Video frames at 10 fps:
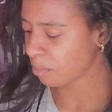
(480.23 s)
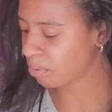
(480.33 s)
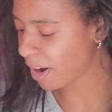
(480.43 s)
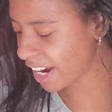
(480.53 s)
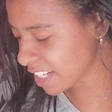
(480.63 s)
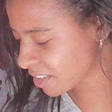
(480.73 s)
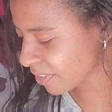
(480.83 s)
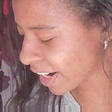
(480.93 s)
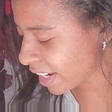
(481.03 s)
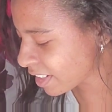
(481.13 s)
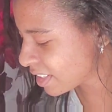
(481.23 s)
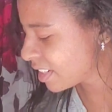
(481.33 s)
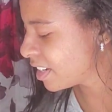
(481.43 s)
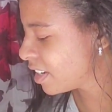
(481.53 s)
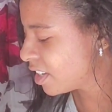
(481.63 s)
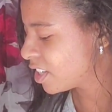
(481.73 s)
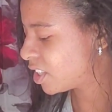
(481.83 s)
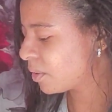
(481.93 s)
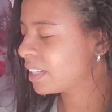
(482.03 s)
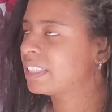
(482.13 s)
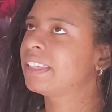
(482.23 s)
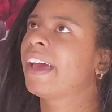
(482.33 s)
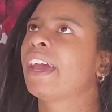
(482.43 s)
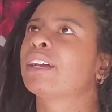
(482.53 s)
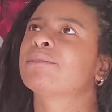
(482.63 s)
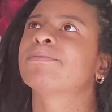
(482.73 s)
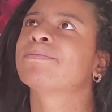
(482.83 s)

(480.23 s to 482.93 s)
price range. So let's say,